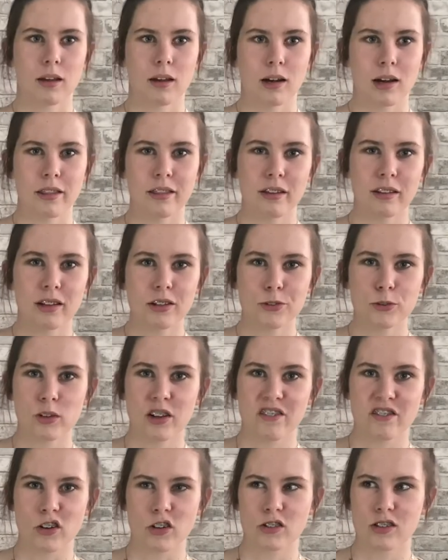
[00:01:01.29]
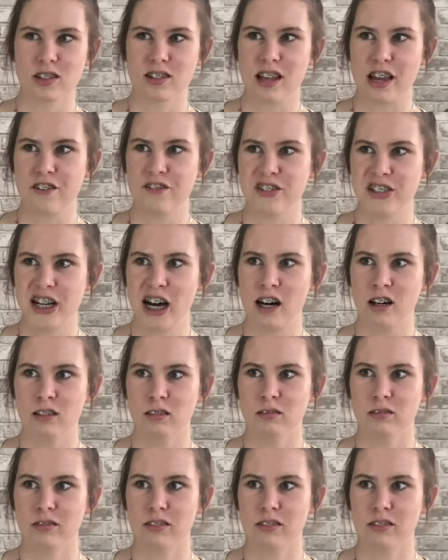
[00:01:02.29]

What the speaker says: I think that's all I've got to say for now.